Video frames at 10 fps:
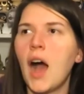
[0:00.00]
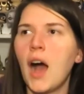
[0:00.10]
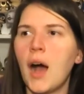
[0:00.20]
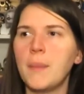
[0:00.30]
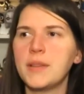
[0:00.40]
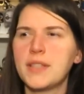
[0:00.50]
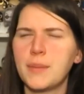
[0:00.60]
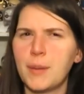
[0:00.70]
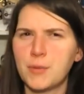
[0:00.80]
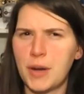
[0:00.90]
Um,
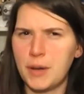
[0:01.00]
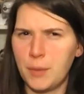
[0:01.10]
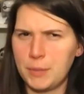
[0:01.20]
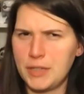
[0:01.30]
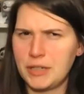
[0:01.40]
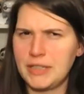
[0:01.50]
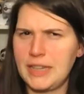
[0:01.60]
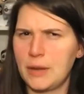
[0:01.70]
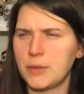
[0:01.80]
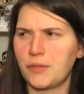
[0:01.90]
sometimes random web series
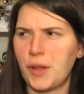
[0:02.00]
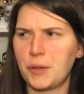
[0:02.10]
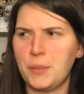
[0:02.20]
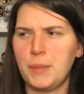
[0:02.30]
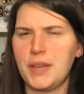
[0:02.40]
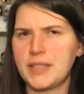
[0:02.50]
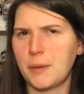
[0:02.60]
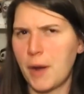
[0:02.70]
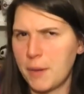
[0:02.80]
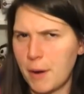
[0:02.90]
accounts follow me because
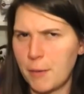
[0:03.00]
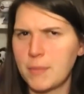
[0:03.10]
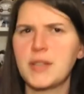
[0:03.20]
I write about